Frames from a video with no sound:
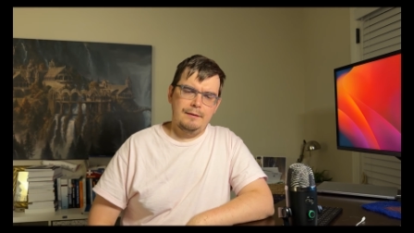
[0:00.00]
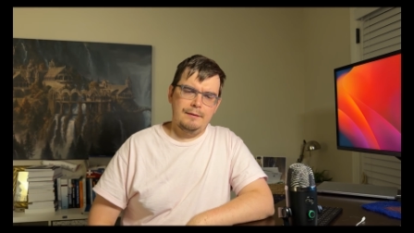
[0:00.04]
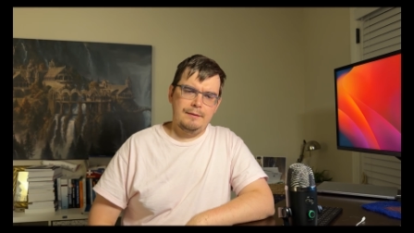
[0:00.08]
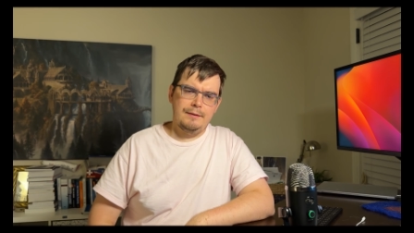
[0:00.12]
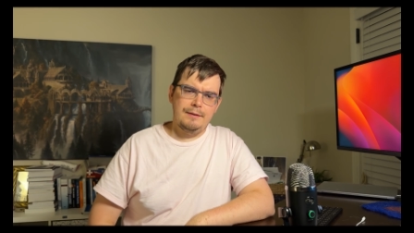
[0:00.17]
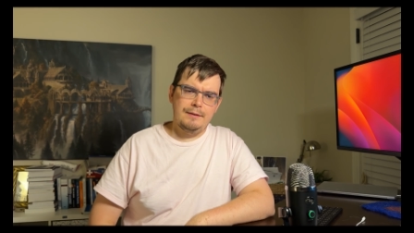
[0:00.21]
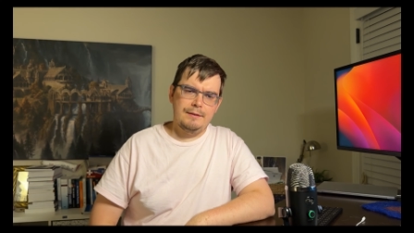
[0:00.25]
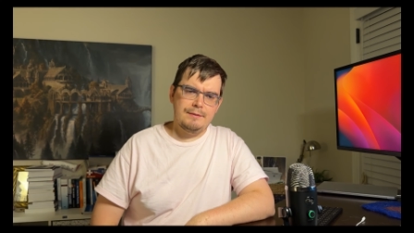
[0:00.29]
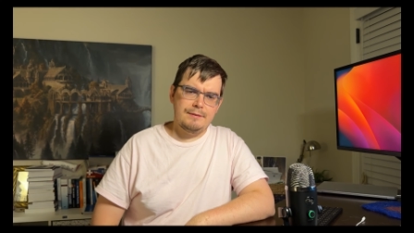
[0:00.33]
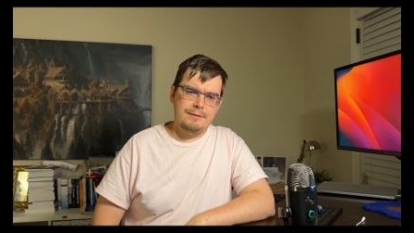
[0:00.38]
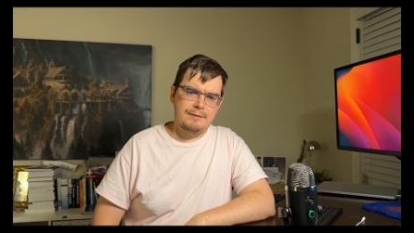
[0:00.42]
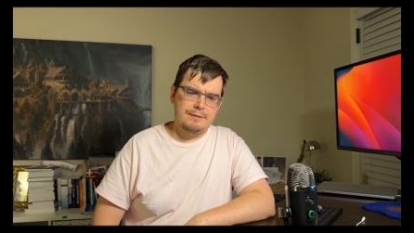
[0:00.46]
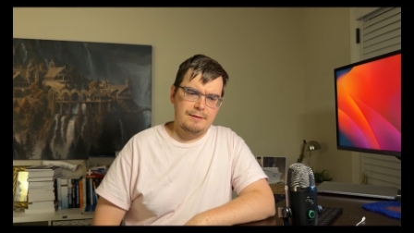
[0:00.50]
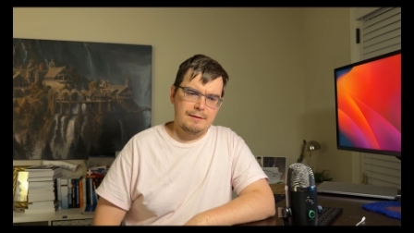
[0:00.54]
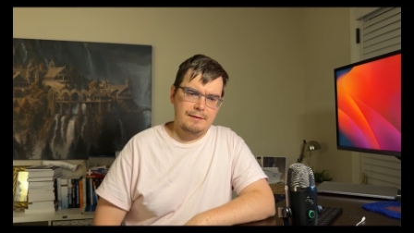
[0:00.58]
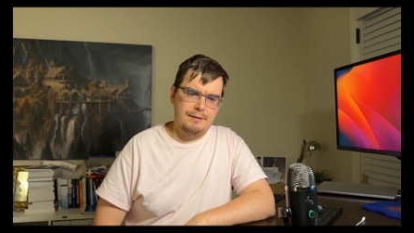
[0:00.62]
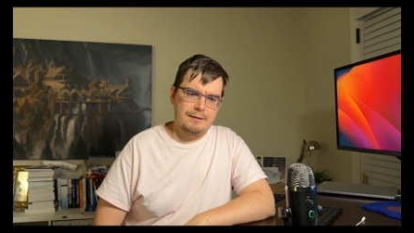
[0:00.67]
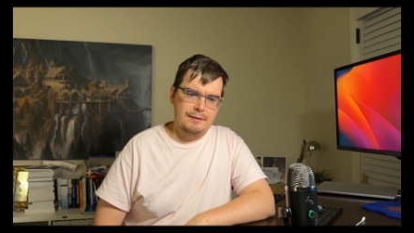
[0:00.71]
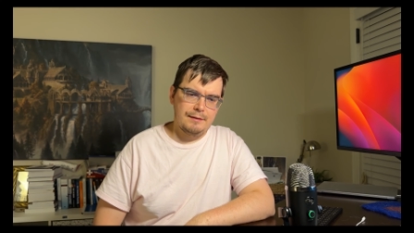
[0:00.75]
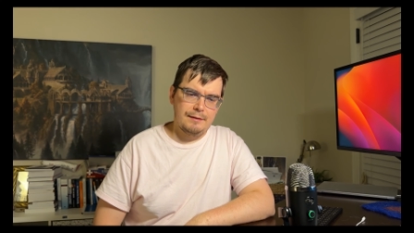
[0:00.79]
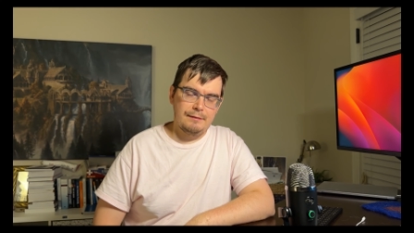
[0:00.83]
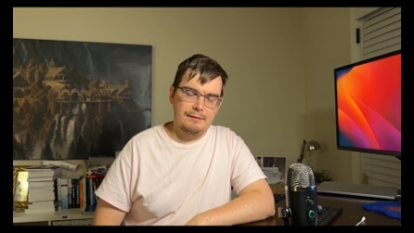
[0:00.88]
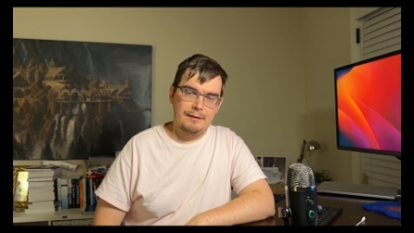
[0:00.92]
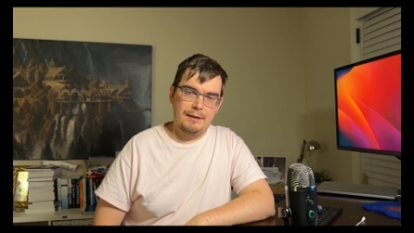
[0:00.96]
it's
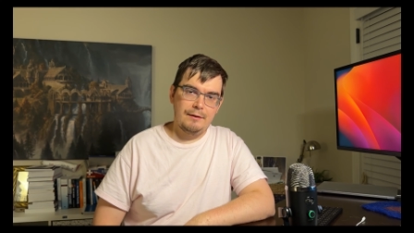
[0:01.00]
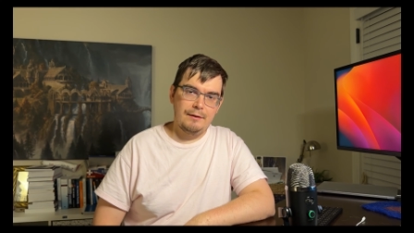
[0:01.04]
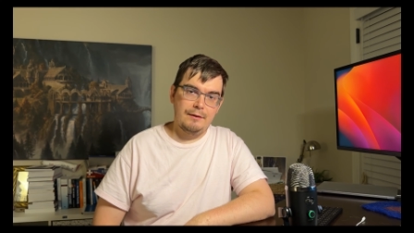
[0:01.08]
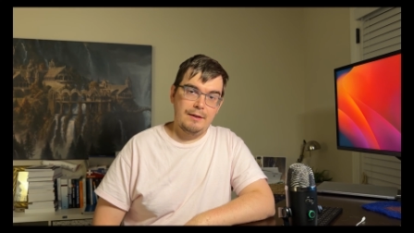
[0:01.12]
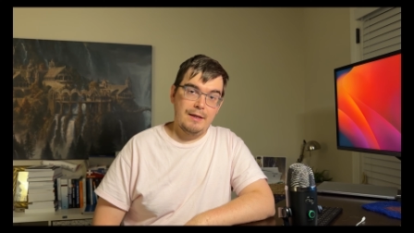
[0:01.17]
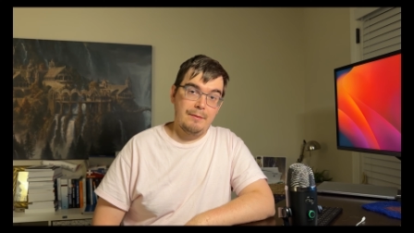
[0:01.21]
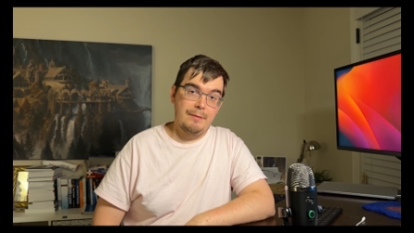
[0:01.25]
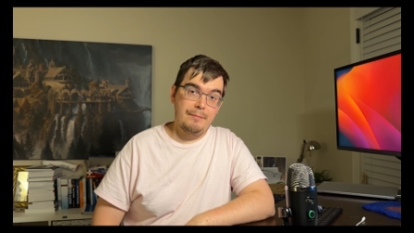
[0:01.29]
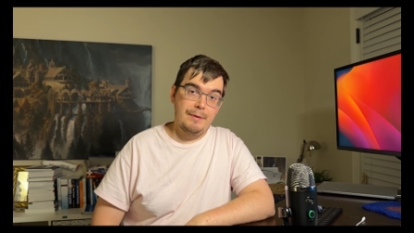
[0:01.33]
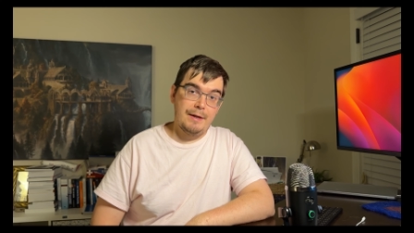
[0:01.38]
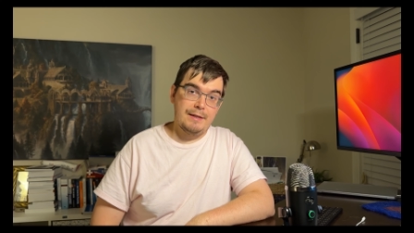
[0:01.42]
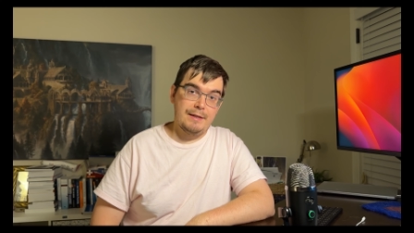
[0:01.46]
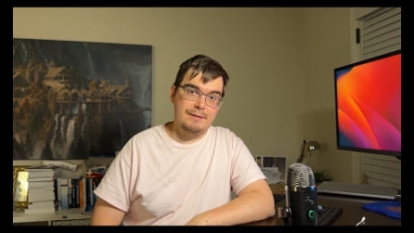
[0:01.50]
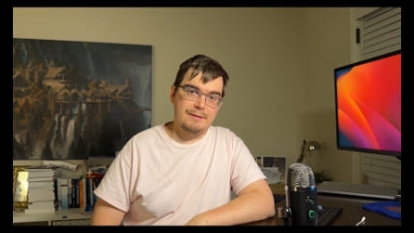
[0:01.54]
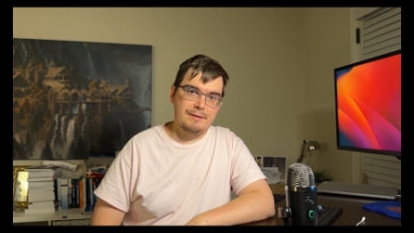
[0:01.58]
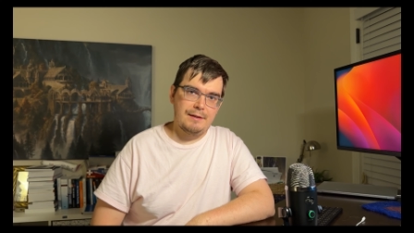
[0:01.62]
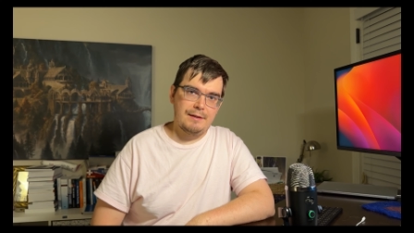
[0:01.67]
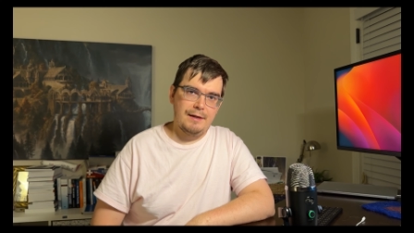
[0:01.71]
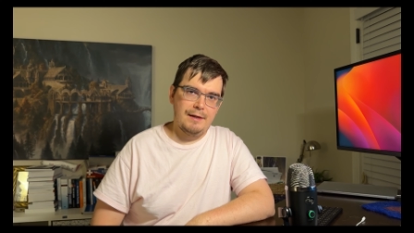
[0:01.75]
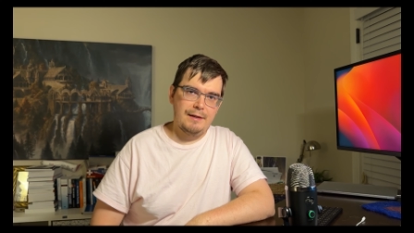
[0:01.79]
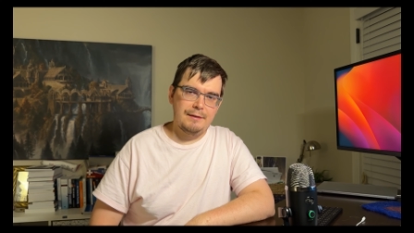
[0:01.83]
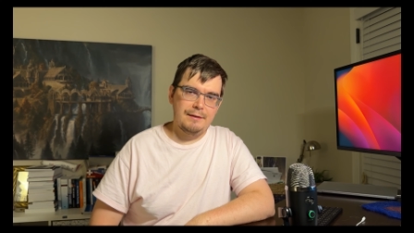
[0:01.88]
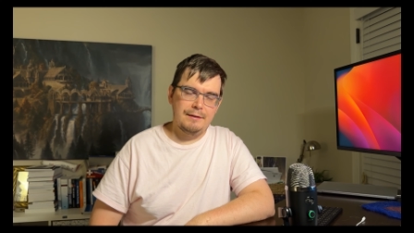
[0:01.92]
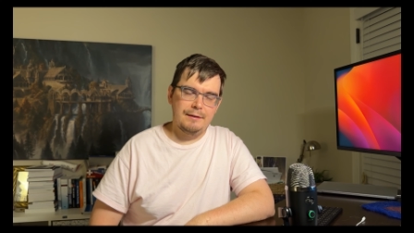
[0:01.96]
uh, really a mess
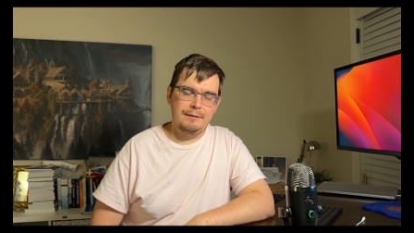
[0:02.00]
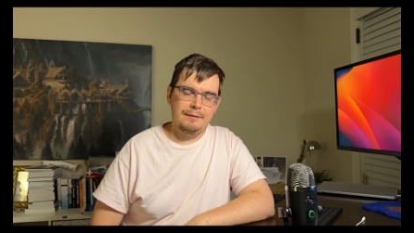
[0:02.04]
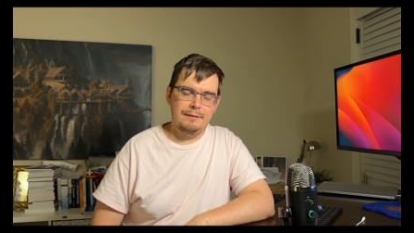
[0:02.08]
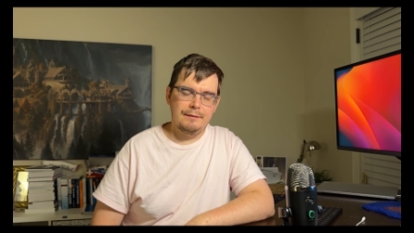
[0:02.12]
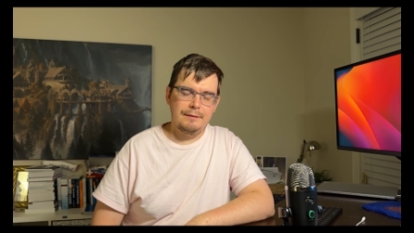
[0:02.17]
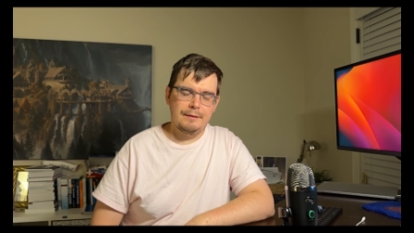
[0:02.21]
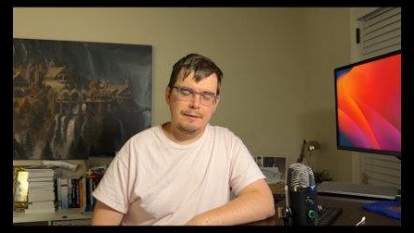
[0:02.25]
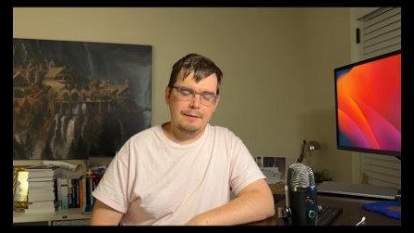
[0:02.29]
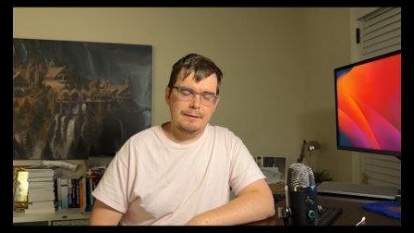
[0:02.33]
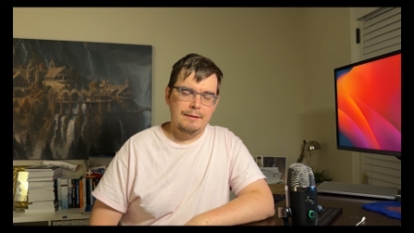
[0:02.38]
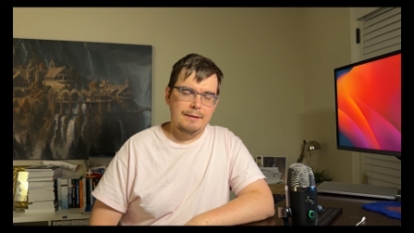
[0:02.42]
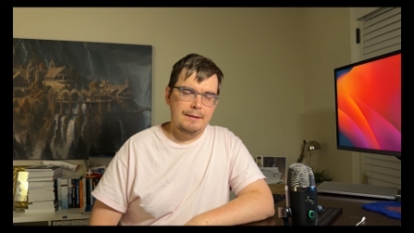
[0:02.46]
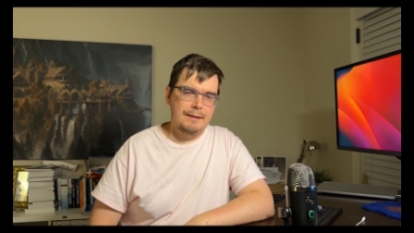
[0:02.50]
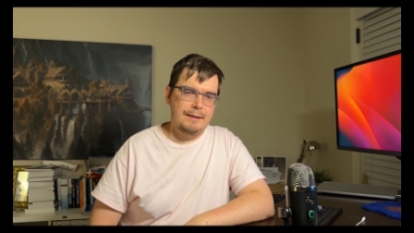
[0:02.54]
right and